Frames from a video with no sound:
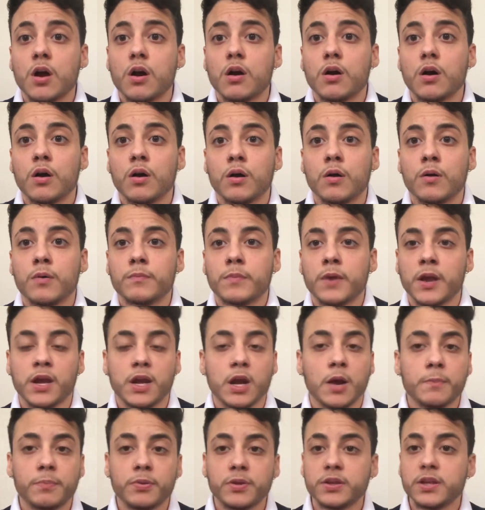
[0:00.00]
and
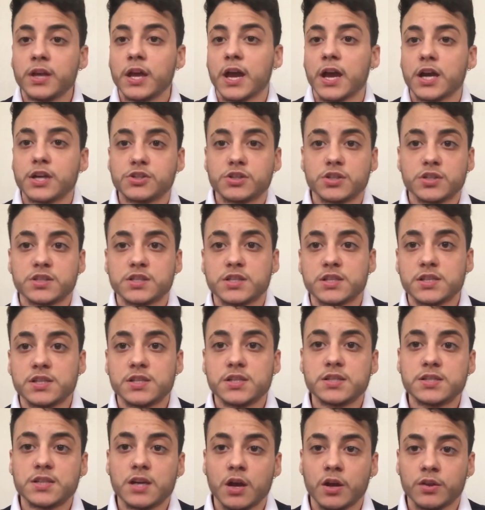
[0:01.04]
I'll put the
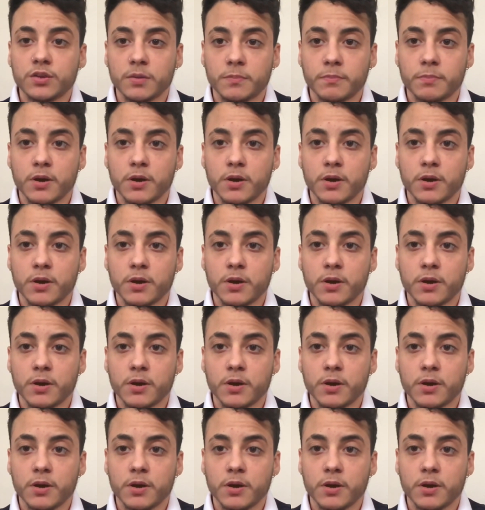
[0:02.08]
addresses on the